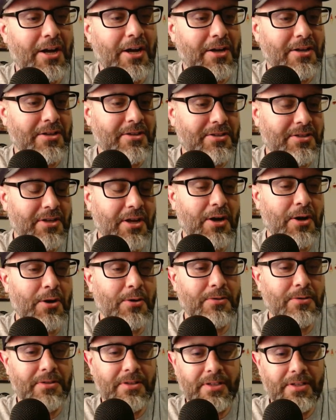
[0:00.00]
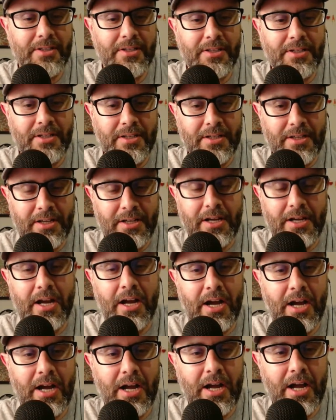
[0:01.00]
So
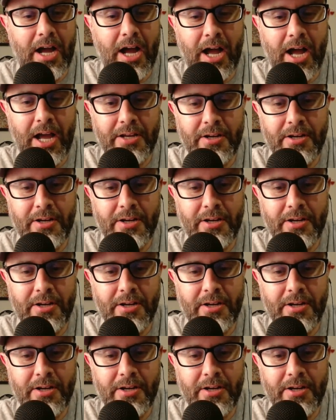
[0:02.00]
I